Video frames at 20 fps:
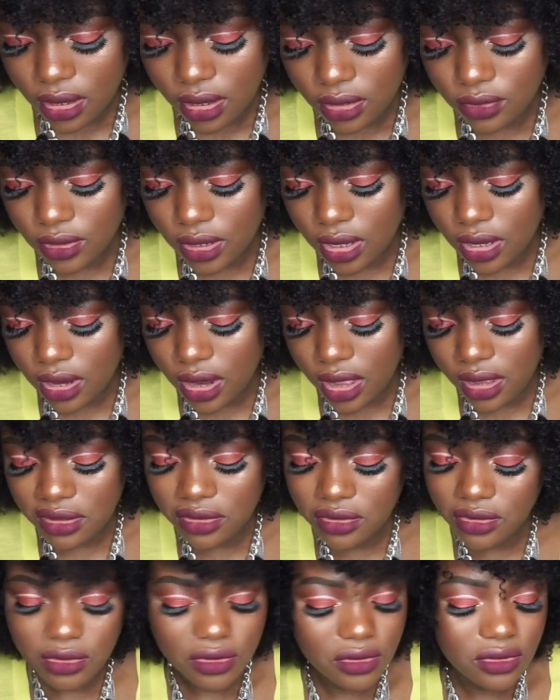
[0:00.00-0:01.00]
actually
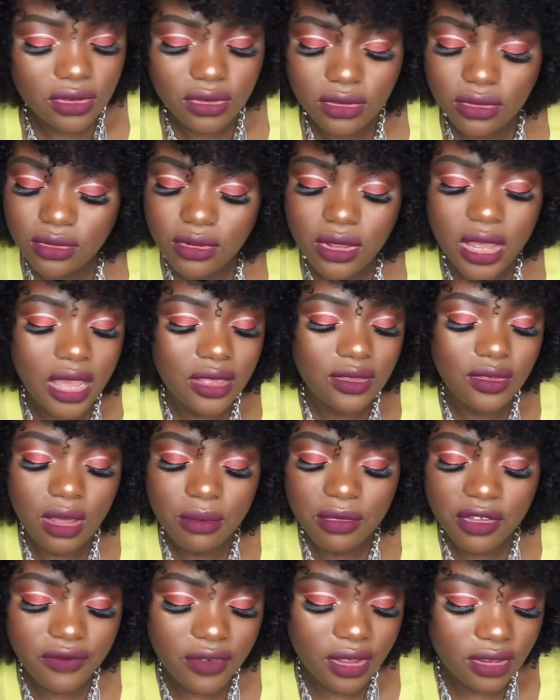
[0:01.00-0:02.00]
like it because you guys know
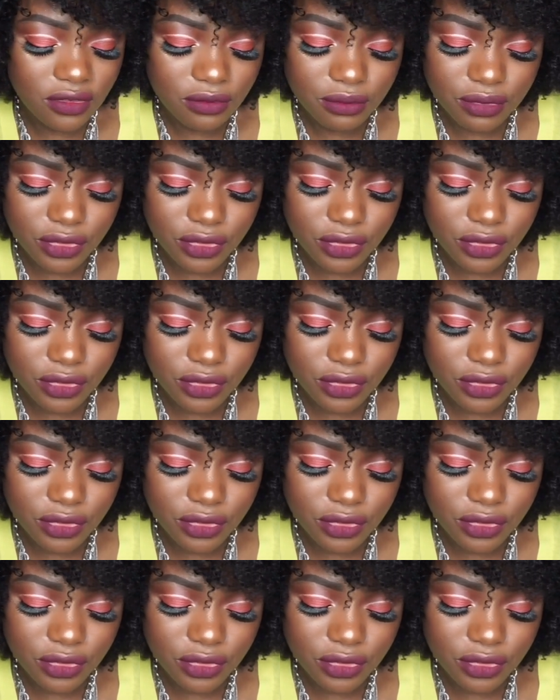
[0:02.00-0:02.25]
i'm a fan of